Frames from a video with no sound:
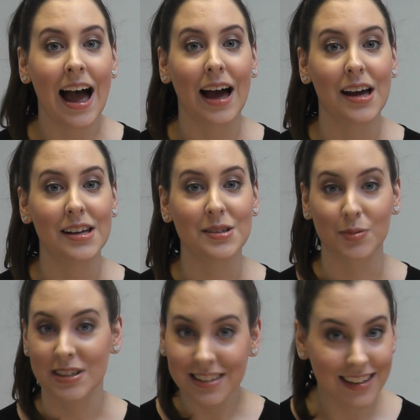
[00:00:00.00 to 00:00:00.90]
And
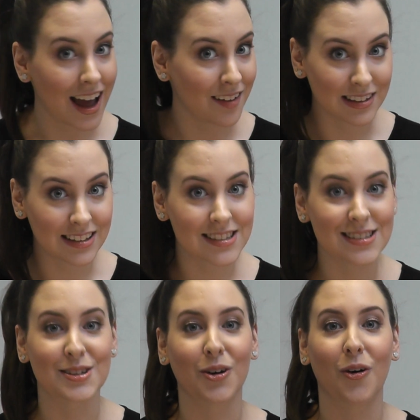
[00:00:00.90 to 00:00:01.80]
we didn't have it,
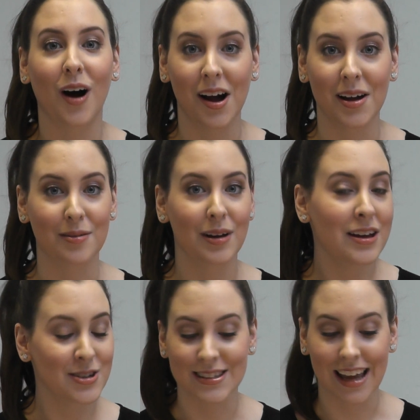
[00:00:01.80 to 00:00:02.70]
so I
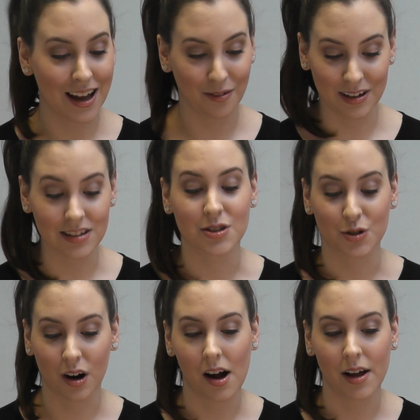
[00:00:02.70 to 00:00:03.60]
just can't wait to
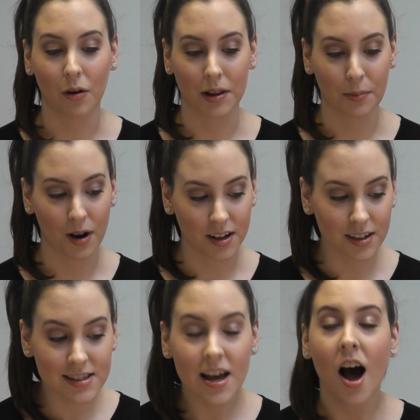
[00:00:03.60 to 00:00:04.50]
try all the
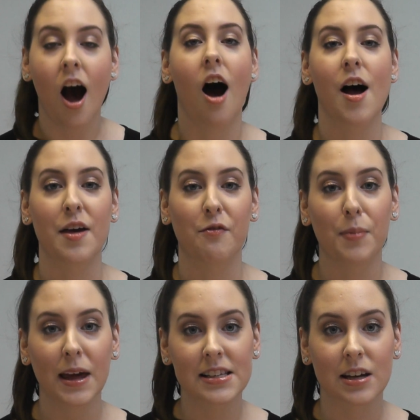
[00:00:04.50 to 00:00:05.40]
products. I
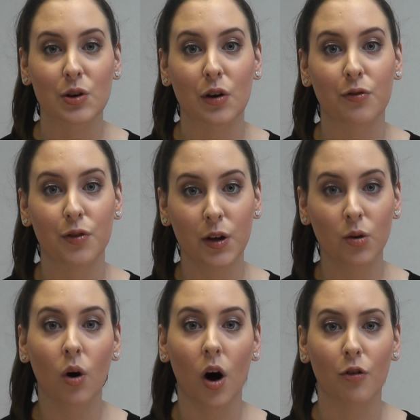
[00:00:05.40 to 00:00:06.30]
have picked out a
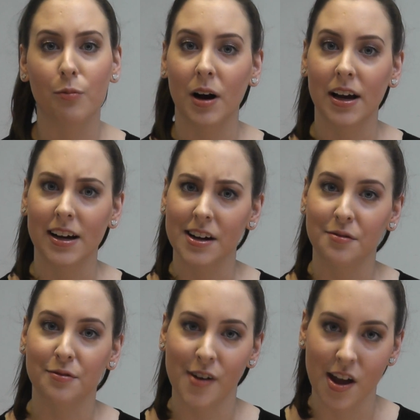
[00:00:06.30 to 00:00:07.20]
few of my
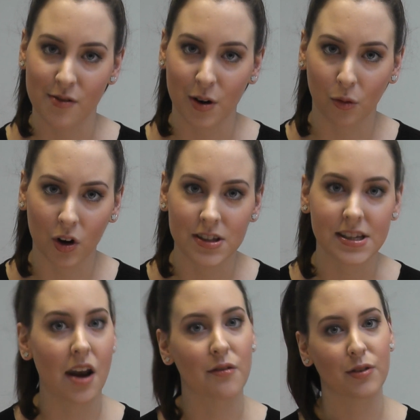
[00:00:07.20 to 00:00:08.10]
kind of favourite
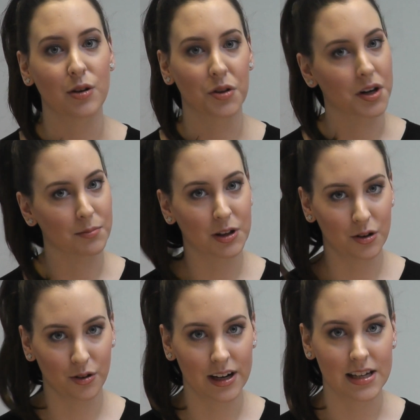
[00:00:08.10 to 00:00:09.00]
ones and a few that I'm
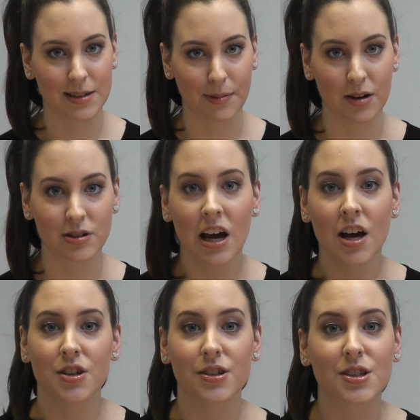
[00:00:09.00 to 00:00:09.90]
curious about
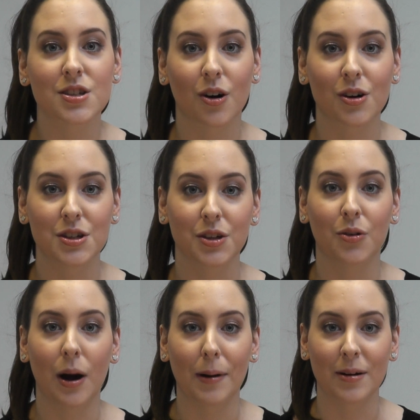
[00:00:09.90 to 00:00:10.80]
just to talk to
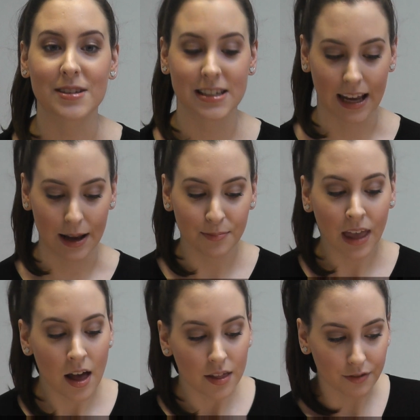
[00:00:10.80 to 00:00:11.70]
you about today.
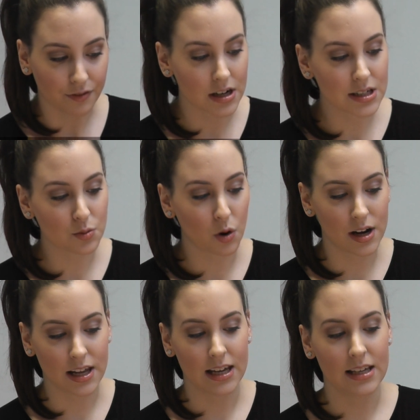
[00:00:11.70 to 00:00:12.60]
The first
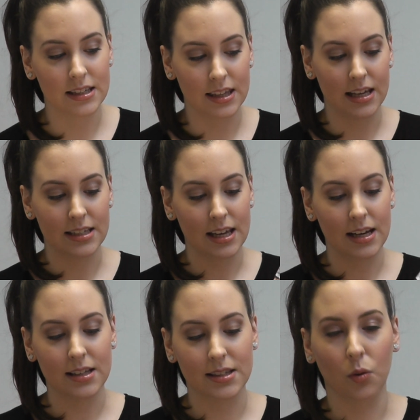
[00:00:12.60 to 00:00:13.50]
one is this,
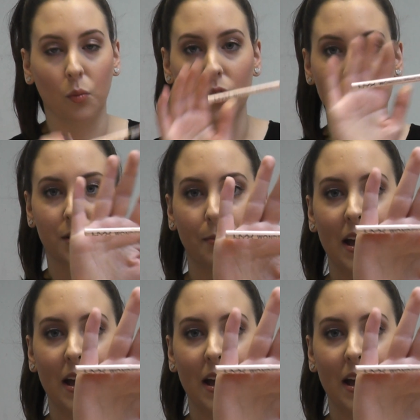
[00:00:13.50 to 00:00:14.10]
and it's the Wonder